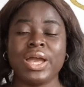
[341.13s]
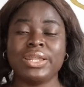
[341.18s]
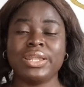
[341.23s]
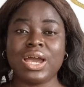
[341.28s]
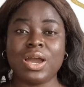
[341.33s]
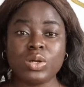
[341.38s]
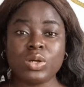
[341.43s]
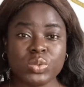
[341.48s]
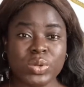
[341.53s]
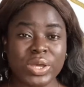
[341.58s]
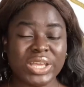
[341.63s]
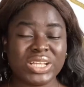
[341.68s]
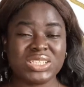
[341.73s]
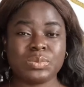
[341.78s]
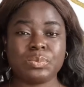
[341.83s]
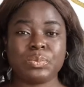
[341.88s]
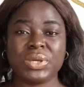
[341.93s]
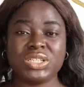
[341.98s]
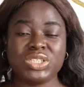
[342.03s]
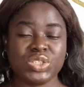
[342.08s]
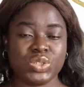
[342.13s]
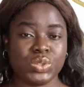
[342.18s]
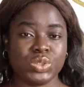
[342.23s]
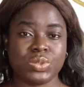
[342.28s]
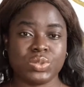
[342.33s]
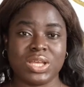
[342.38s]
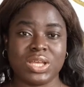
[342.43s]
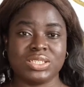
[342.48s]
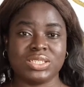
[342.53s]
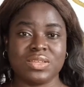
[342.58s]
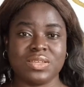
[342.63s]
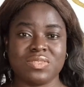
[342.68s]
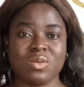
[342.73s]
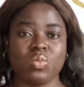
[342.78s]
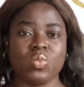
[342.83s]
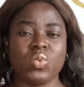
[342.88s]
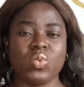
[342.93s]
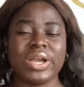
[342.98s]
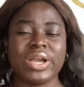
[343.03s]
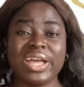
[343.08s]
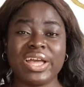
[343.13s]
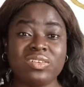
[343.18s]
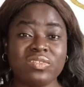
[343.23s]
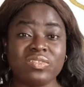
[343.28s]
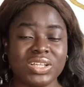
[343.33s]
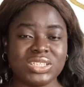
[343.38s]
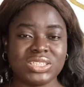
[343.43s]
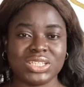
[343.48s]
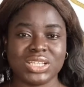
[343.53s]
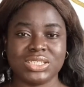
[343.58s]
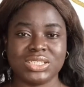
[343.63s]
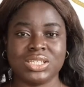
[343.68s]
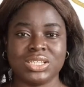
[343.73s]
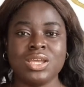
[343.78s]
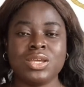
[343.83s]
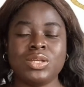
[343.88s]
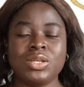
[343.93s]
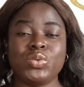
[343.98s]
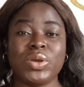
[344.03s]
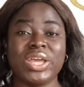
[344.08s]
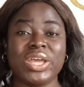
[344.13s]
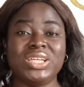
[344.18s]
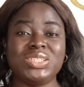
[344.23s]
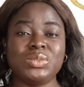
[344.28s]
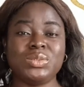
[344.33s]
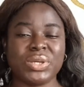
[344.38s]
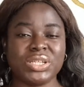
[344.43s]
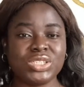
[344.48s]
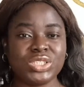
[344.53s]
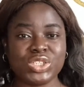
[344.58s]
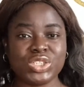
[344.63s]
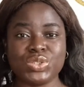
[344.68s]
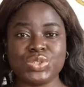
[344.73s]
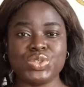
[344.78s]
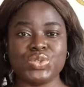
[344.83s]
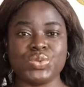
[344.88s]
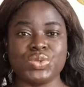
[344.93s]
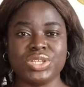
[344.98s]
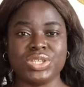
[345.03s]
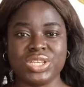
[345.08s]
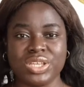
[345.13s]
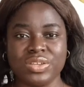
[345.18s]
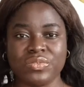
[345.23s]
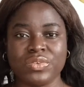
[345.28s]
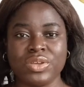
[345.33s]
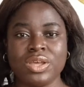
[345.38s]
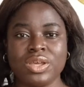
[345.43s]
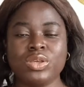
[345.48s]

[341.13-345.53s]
and how do I expect you to answer them? What kind of answers do I expect you to give?